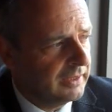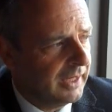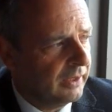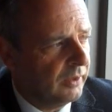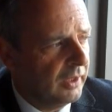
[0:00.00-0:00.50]

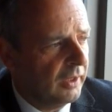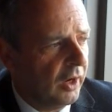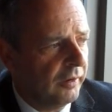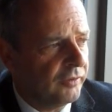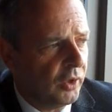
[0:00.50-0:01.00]
Now,
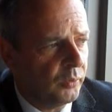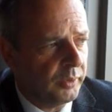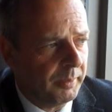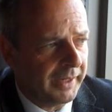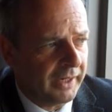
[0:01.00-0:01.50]
I've told
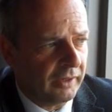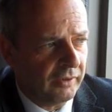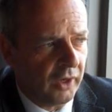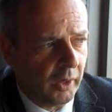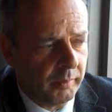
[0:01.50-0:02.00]
the bank
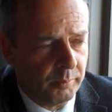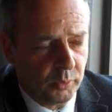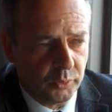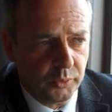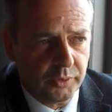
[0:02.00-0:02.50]
that I'm
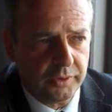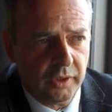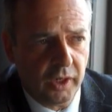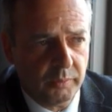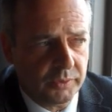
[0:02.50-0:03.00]
abroad,
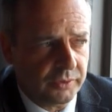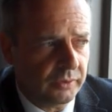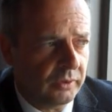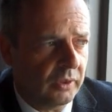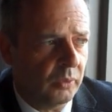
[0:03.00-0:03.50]
that I was
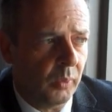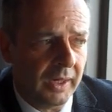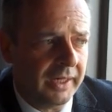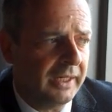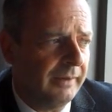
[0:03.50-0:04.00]

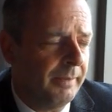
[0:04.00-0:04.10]
away,